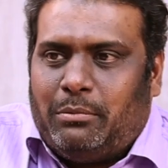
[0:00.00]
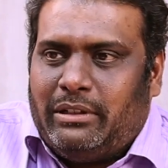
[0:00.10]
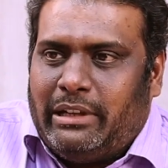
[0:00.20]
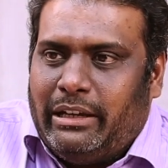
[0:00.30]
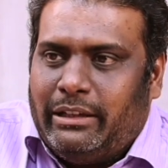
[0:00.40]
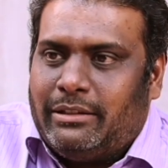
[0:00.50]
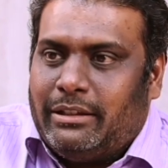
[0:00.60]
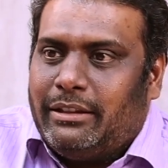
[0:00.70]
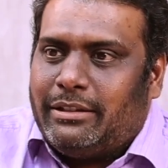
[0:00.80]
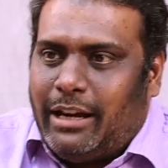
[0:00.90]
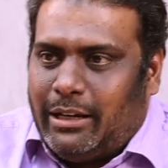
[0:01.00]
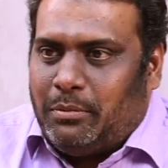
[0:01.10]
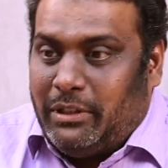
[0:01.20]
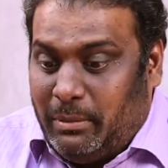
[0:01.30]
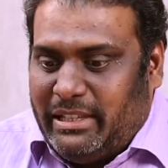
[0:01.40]
been 10 years in the startup,
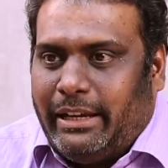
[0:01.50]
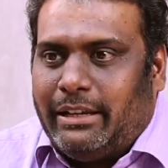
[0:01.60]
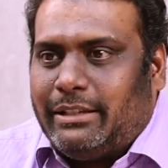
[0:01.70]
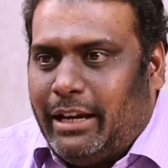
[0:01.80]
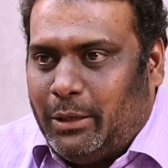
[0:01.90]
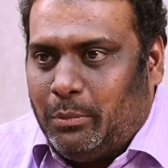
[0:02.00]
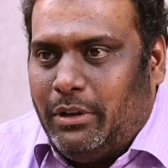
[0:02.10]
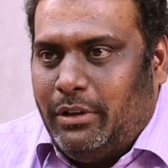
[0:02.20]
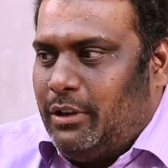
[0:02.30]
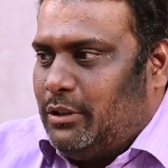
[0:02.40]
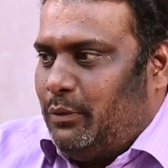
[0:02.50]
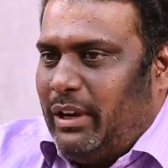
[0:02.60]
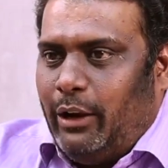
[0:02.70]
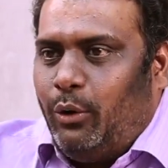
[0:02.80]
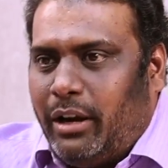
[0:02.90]
it's my second startup. So when
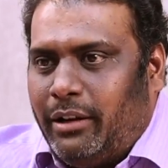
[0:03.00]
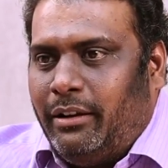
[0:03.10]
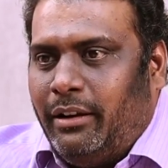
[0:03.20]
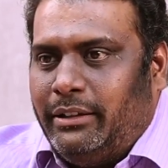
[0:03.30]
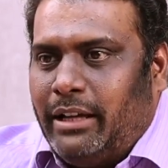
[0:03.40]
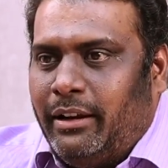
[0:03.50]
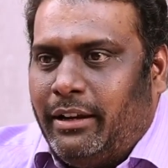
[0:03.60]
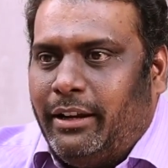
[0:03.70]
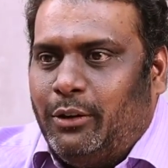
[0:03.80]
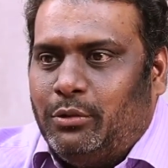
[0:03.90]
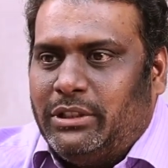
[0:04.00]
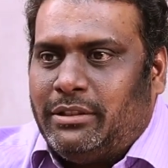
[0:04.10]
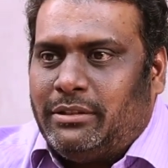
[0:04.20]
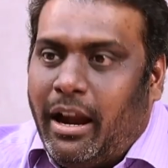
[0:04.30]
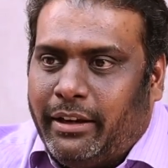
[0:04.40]
I look at a young kid who's just
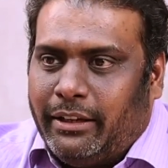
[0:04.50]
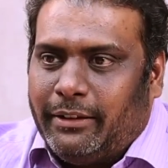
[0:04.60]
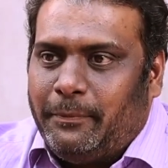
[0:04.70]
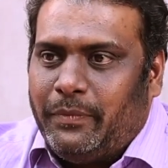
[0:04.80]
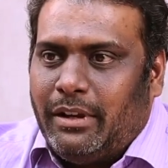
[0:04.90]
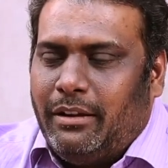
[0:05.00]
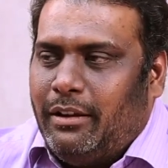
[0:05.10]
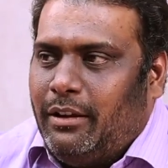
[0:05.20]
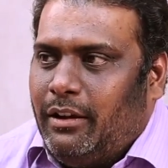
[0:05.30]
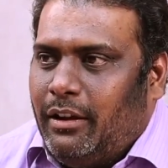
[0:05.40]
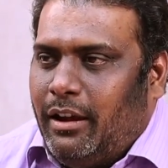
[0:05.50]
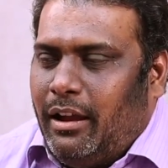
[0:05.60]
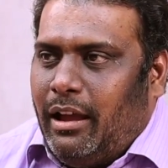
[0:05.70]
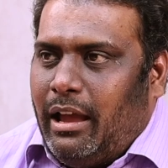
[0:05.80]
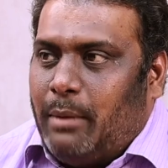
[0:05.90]
starting,
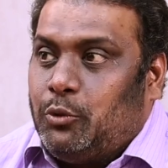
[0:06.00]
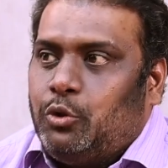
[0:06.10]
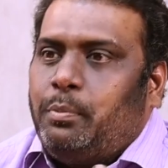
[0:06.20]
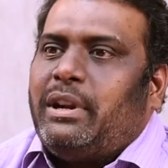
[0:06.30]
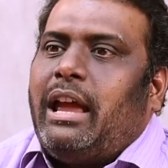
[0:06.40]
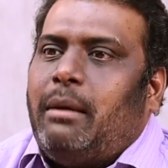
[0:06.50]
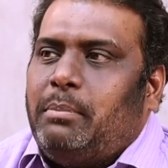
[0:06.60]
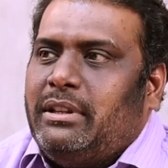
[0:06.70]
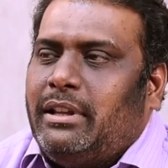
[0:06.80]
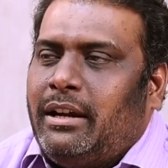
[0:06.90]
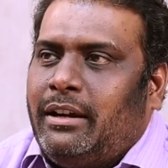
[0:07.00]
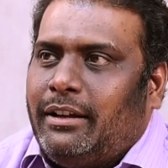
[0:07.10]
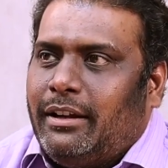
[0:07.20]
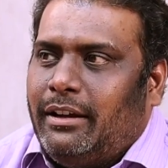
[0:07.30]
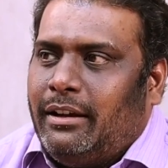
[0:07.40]
I'm super happy that
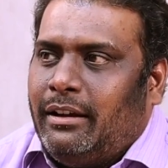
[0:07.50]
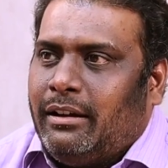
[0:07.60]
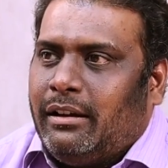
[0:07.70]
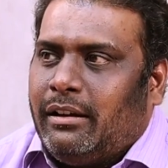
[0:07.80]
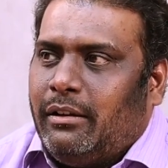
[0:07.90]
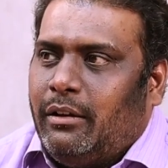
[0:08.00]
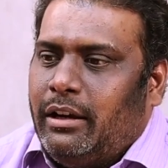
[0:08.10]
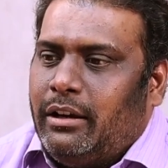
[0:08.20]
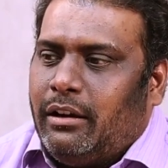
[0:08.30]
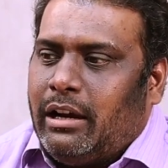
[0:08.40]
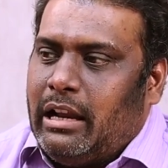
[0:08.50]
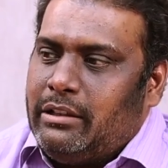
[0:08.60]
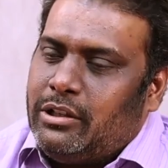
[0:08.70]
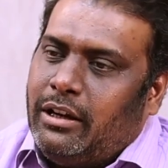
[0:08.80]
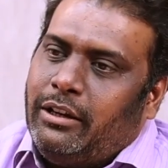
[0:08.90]

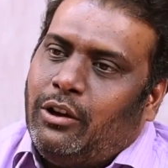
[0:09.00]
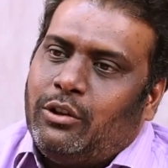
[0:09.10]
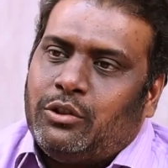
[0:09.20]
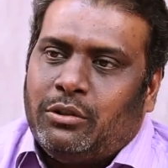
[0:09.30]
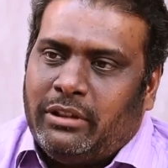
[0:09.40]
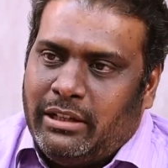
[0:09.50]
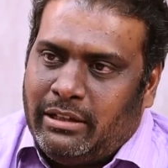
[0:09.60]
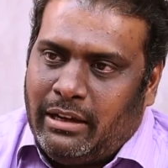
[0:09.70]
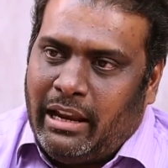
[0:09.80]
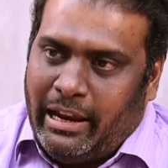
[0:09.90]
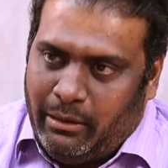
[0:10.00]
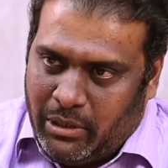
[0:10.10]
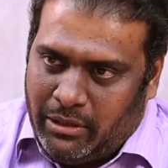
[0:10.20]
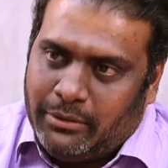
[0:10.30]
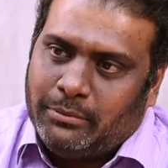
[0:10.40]
culturally also there is an
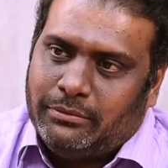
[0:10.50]
alignment